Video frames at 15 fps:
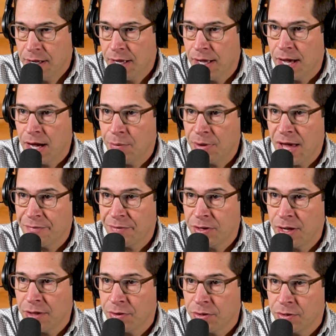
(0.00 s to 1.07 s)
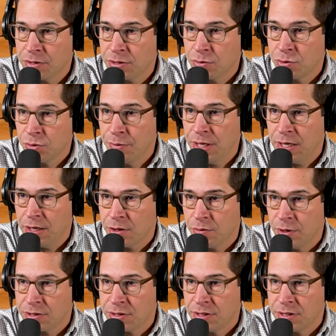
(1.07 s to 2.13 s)
Uh, we have another social media
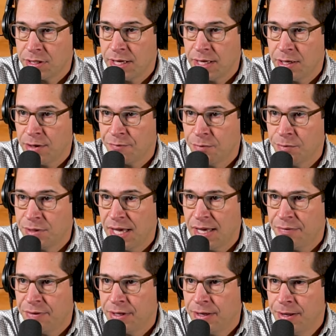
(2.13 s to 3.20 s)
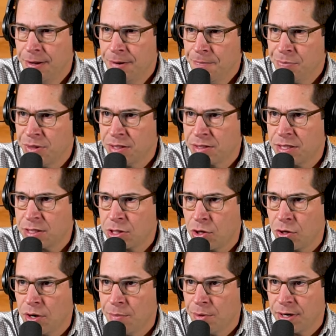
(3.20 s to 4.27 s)
question today here from David. Does this
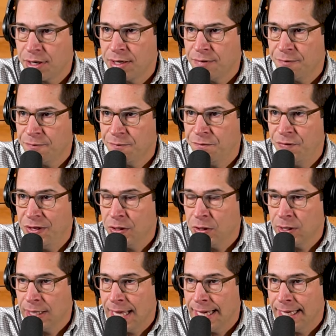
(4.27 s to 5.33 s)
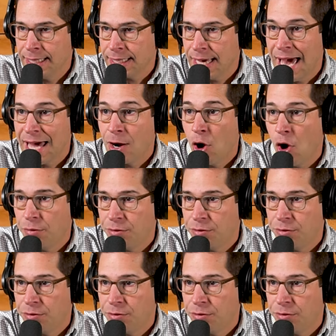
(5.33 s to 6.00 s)
current market feel like at all?